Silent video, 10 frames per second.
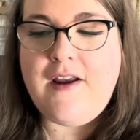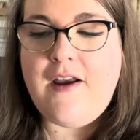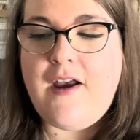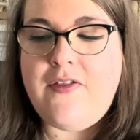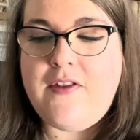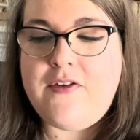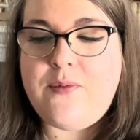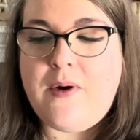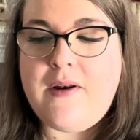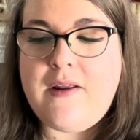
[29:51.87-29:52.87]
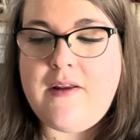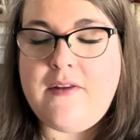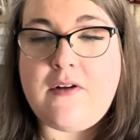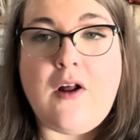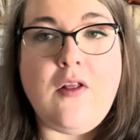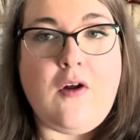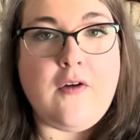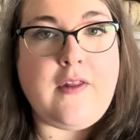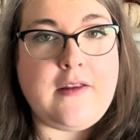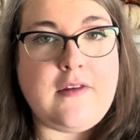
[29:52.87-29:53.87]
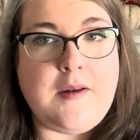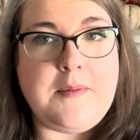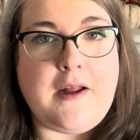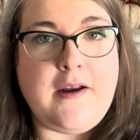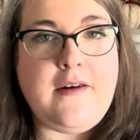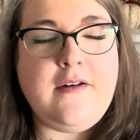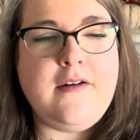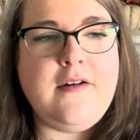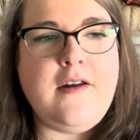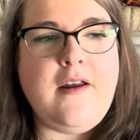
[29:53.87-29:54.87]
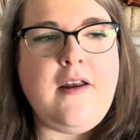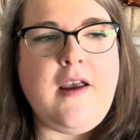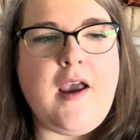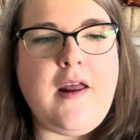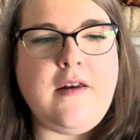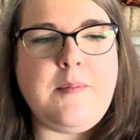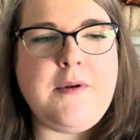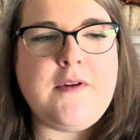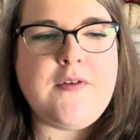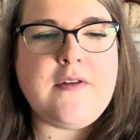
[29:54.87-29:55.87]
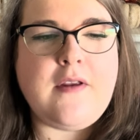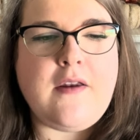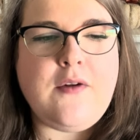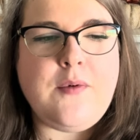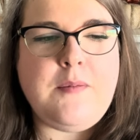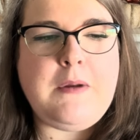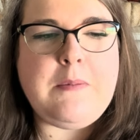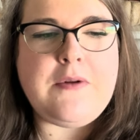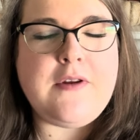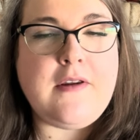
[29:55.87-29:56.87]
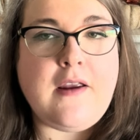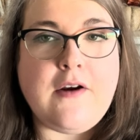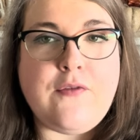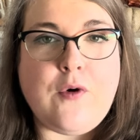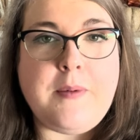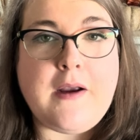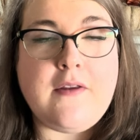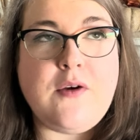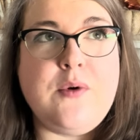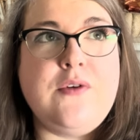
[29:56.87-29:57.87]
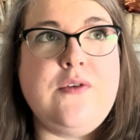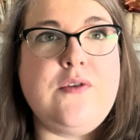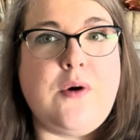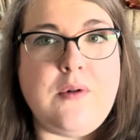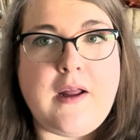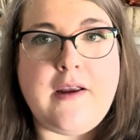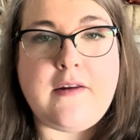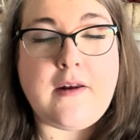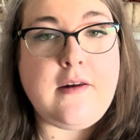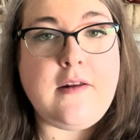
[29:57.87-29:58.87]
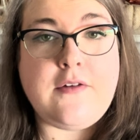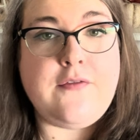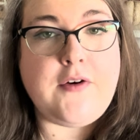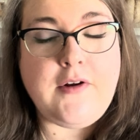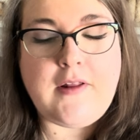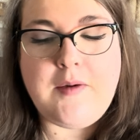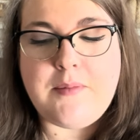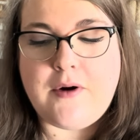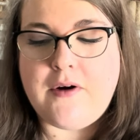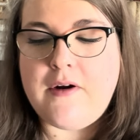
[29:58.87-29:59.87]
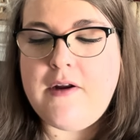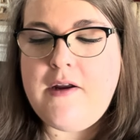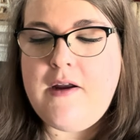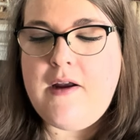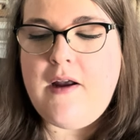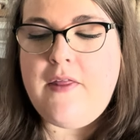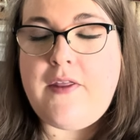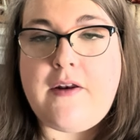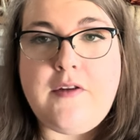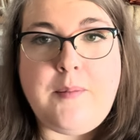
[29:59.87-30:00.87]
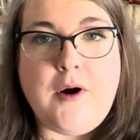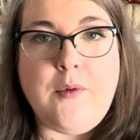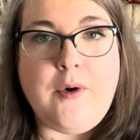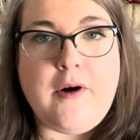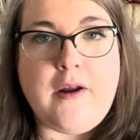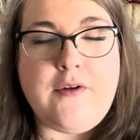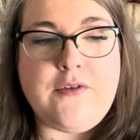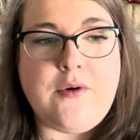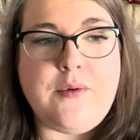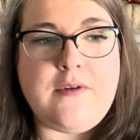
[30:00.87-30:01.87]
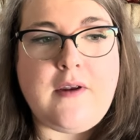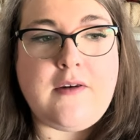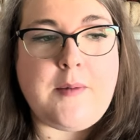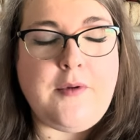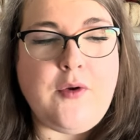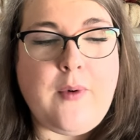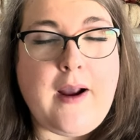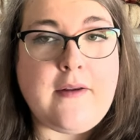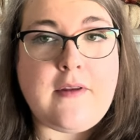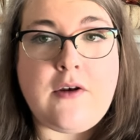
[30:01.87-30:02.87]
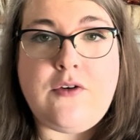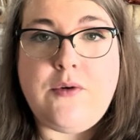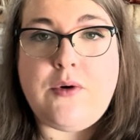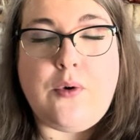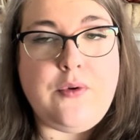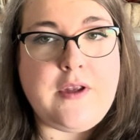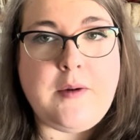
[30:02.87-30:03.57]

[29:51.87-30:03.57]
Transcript: And this one is along that same line. And Pacific Sandalwood people didn't care for because it was so light and it is a very light bar. That is a bar where I also would say double the wax and do it only in a